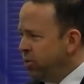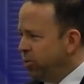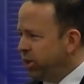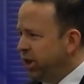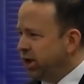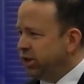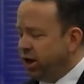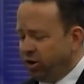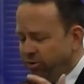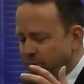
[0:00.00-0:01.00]
with the
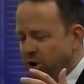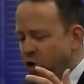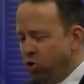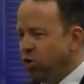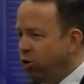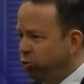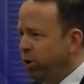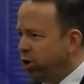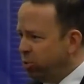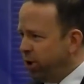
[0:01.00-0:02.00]
intent of, who knows
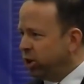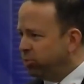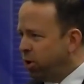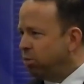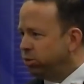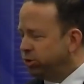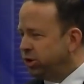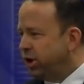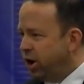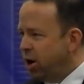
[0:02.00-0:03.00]
better about the problems
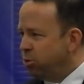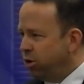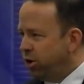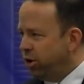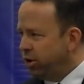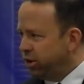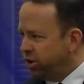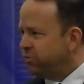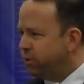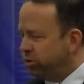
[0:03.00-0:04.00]
in their neighborhood
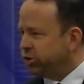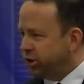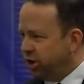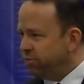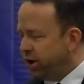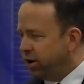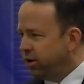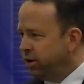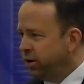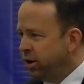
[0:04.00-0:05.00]
than the folks that live there?